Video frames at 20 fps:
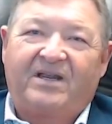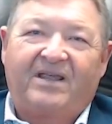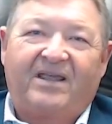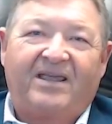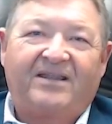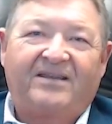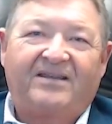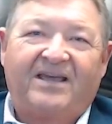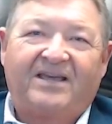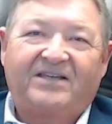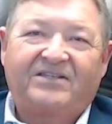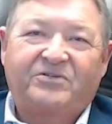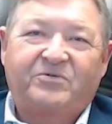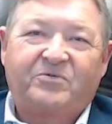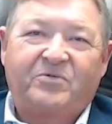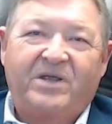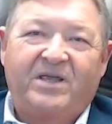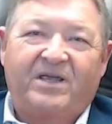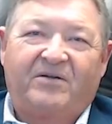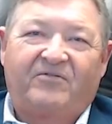again next
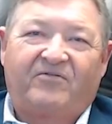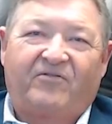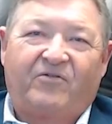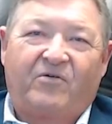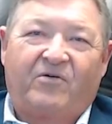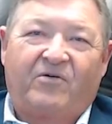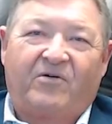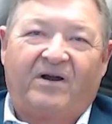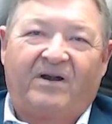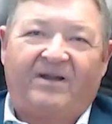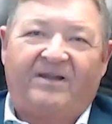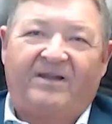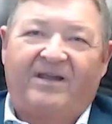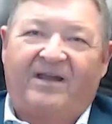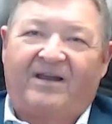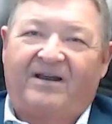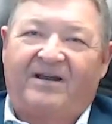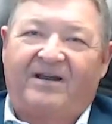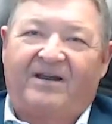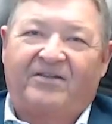week for
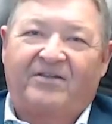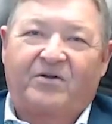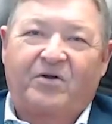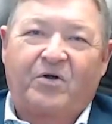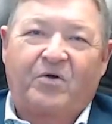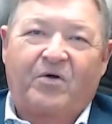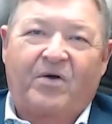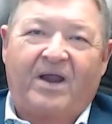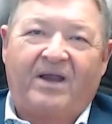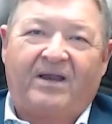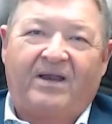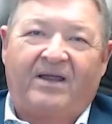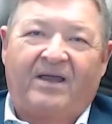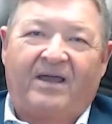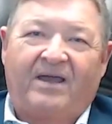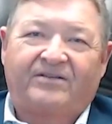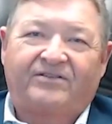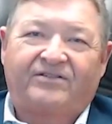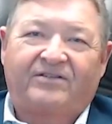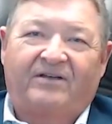yet another great
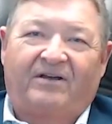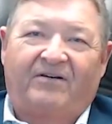guest